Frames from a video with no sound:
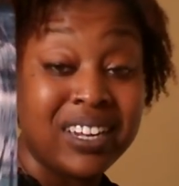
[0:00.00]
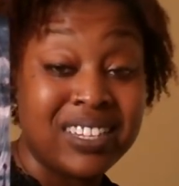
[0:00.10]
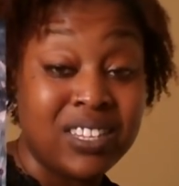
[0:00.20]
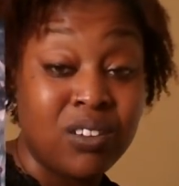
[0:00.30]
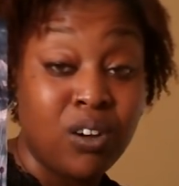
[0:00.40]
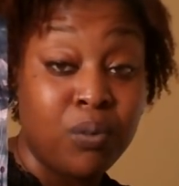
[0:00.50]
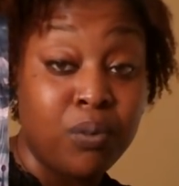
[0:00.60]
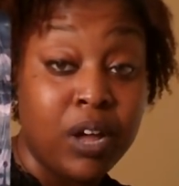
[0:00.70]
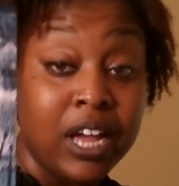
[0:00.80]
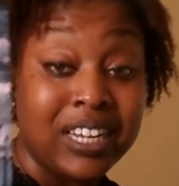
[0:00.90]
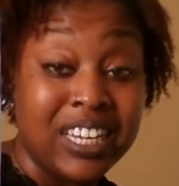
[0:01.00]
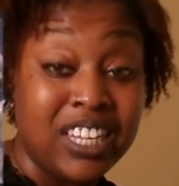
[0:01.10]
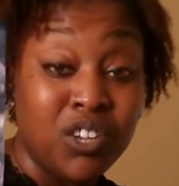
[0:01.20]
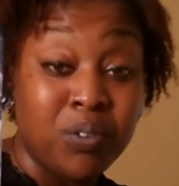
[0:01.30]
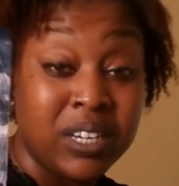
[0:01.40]
they still going to
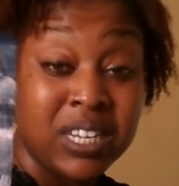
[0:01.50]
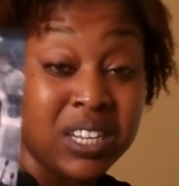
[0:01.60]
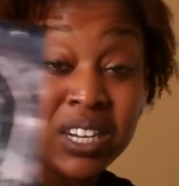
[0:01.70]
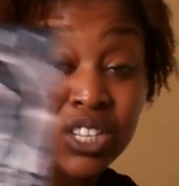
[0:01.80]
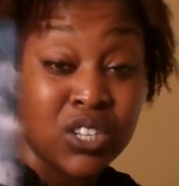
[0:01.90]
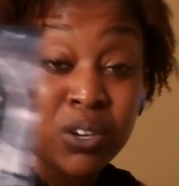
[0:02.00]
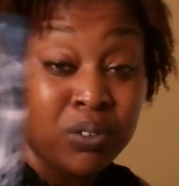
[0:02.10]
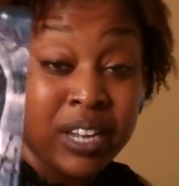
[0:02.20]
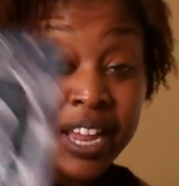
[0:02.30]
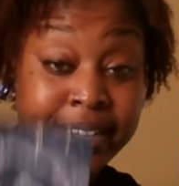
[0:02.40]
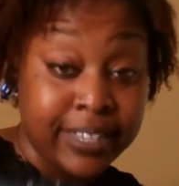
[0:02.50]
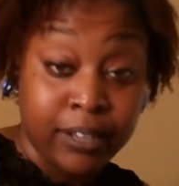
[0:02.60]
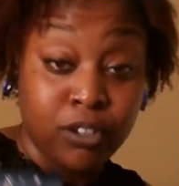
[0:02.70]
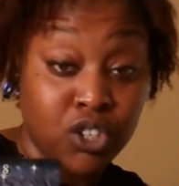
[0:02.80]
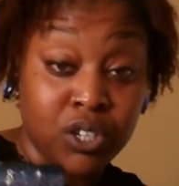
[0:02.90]
leave you in this uncertain ass
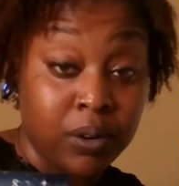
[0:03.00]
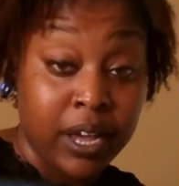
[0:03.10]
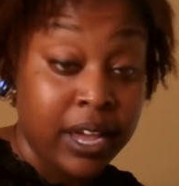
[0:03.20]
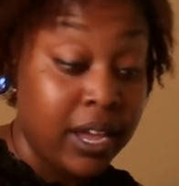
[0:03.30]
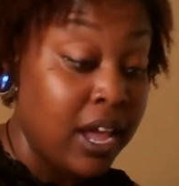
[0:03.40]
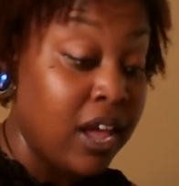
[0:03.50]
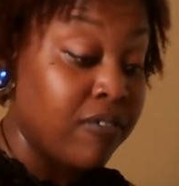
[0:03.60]
energy, okay?